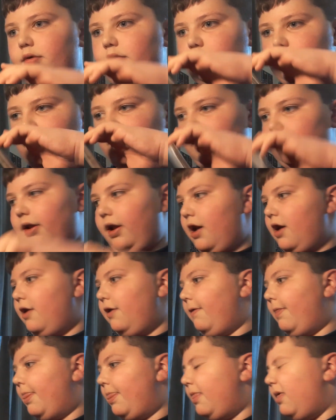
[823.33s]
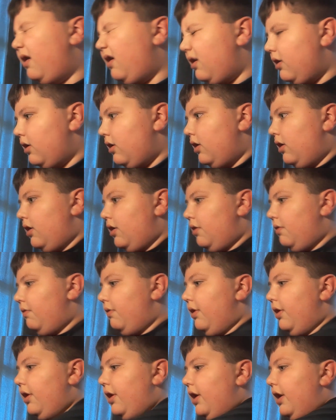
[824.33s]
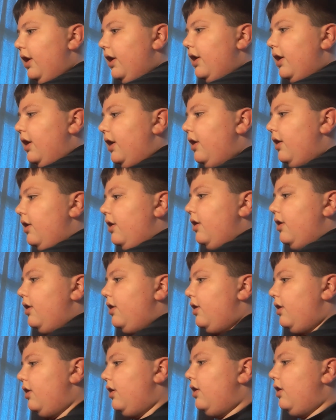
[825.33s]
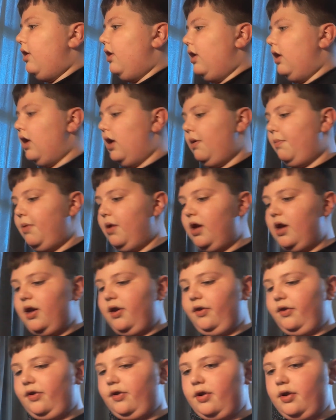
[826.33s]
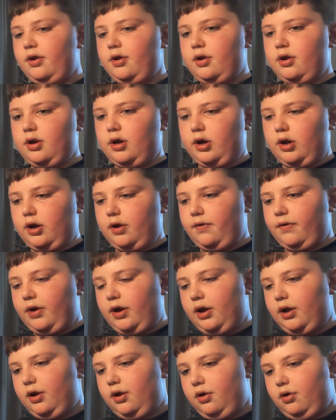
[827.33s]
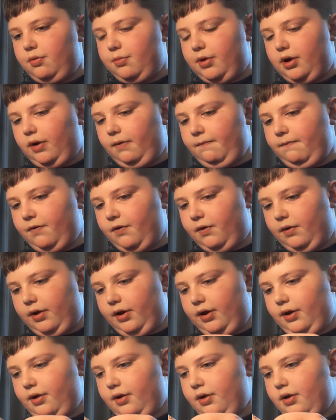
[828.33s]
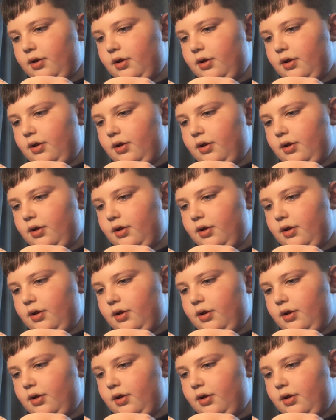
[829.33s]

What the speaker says: Now, we are going to get a piece of aluminum foil.